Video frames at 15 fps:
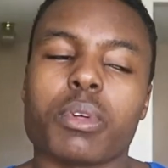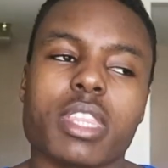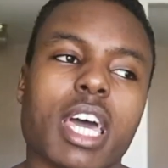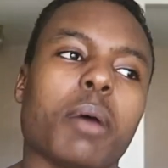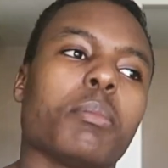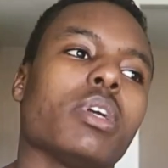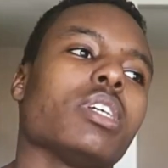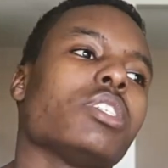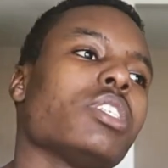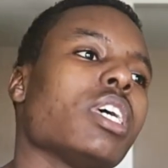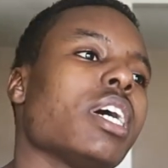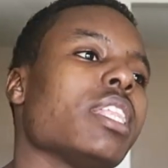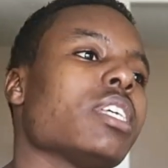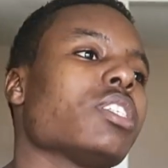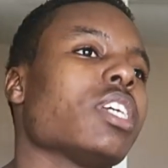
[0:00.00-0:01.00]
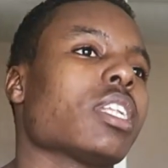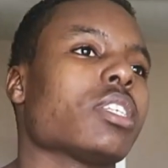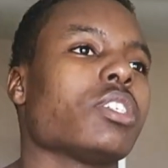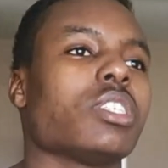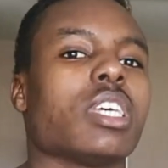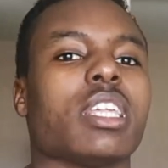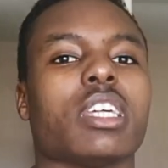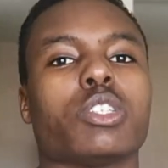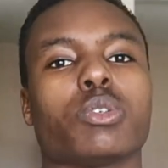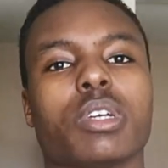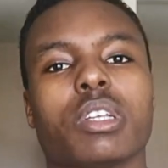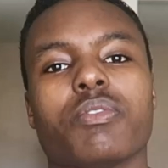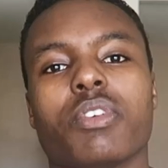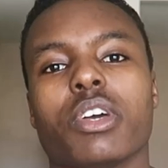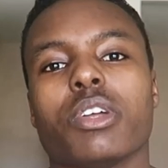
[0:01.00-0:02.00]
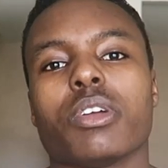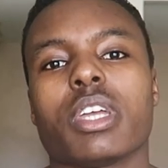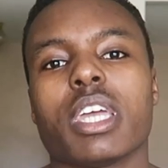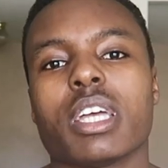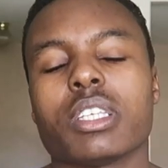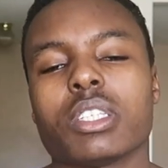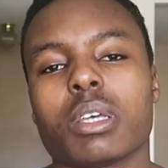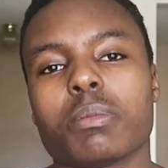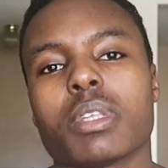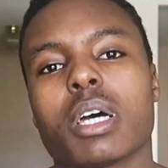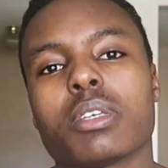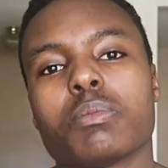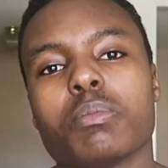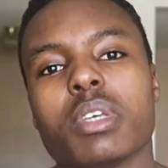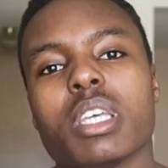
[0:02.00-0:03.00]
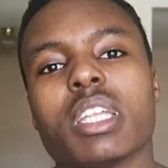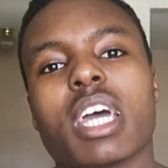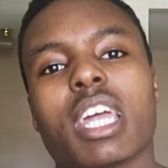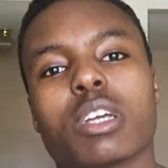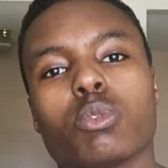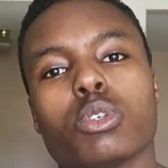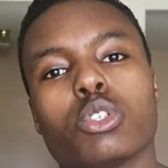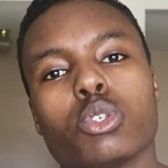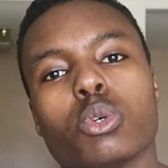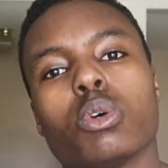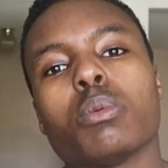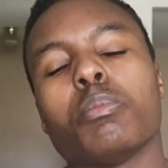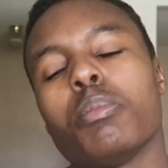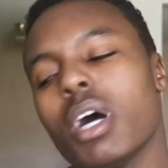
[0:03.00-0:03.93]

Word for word: With that being said, that's not to say that training failure can't sometimes be an adequate tool,